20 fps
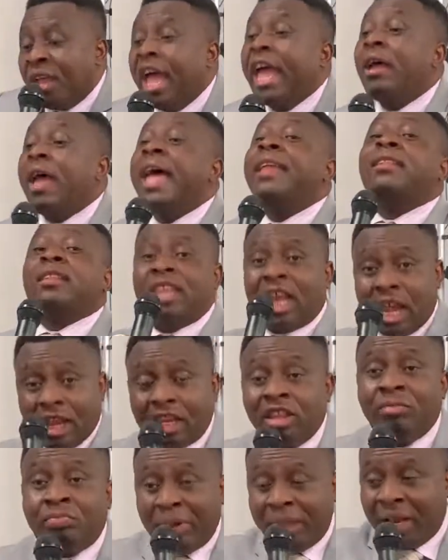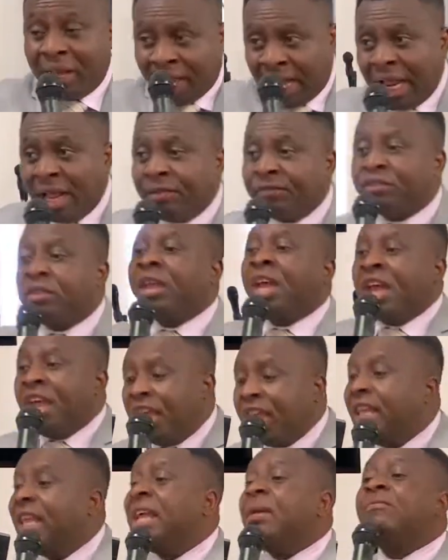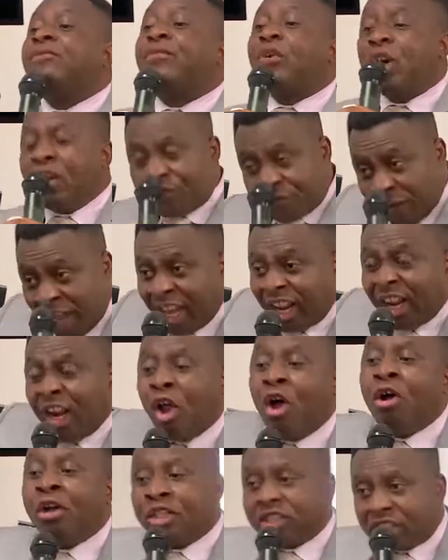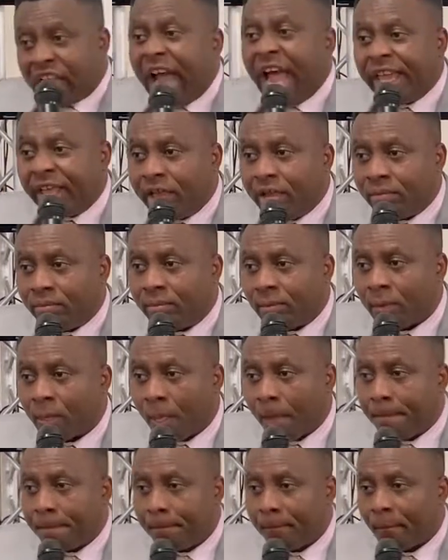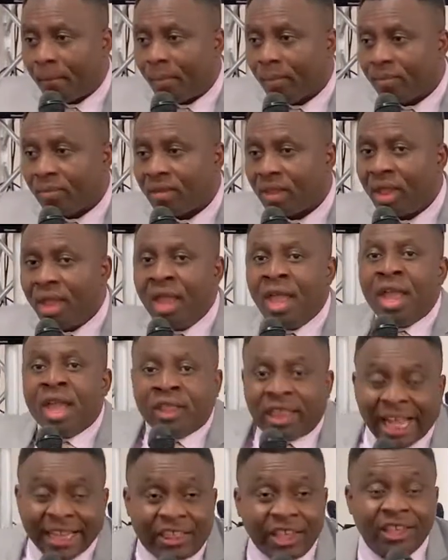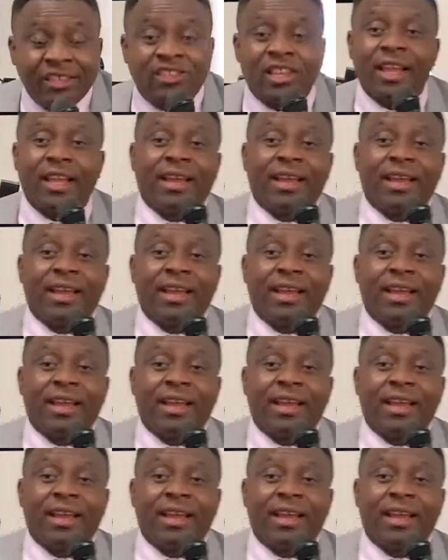And they believed in him for a very long time. That he's a